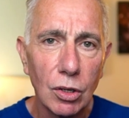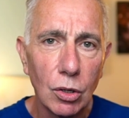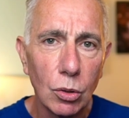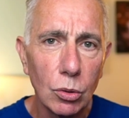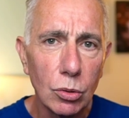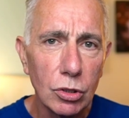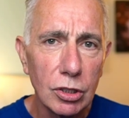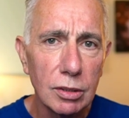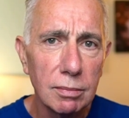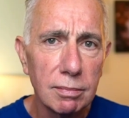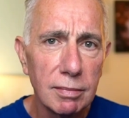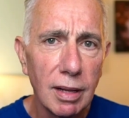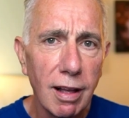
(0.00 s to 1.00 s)
Course,
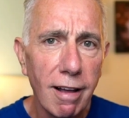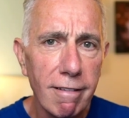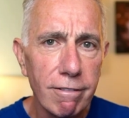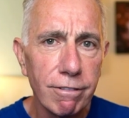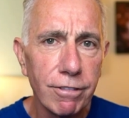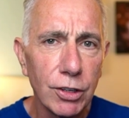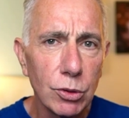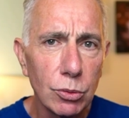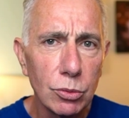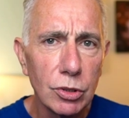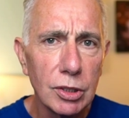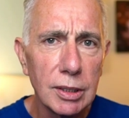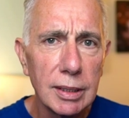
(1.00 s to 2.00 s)

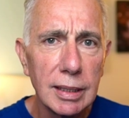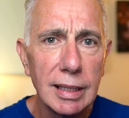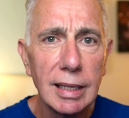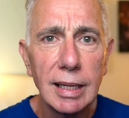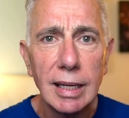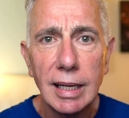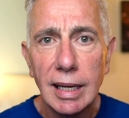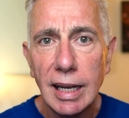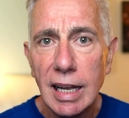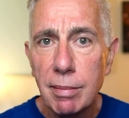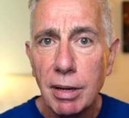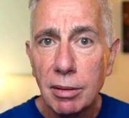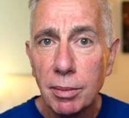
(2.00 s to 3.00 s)
funnels,
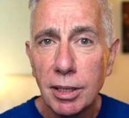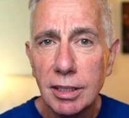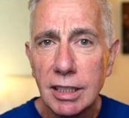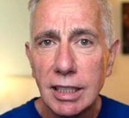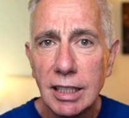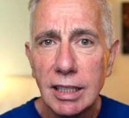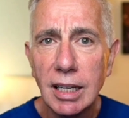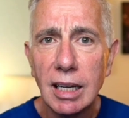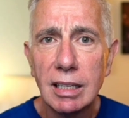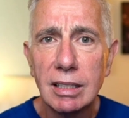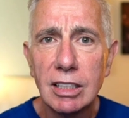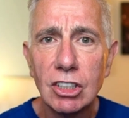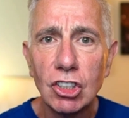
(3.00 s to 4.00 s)
email marketing,
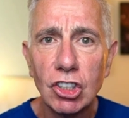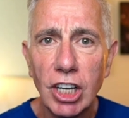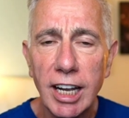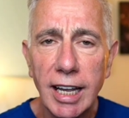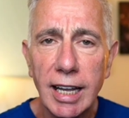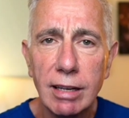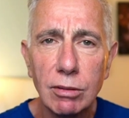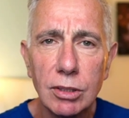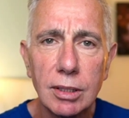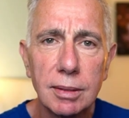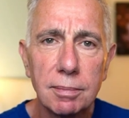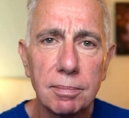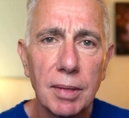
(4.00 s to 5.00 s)
checkout,
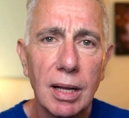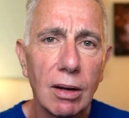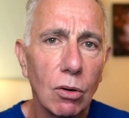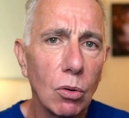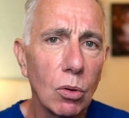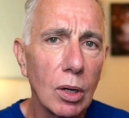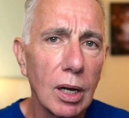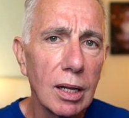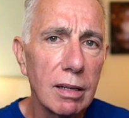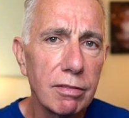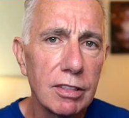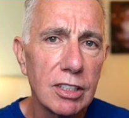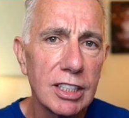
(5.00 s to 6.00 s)
all
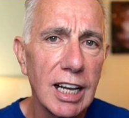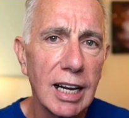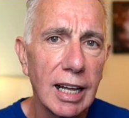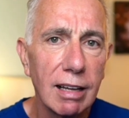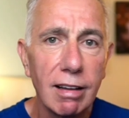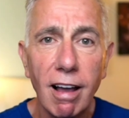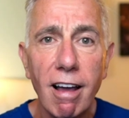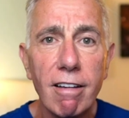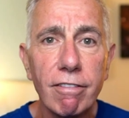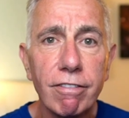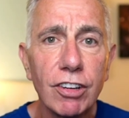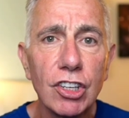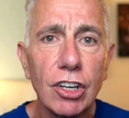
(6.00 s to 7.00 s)
live and selling
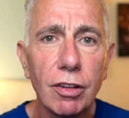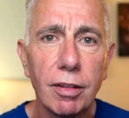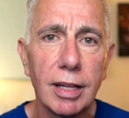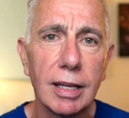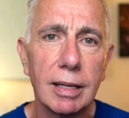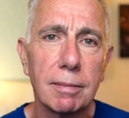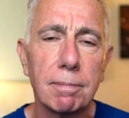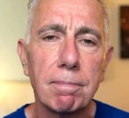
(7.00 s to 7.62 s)
for nothing.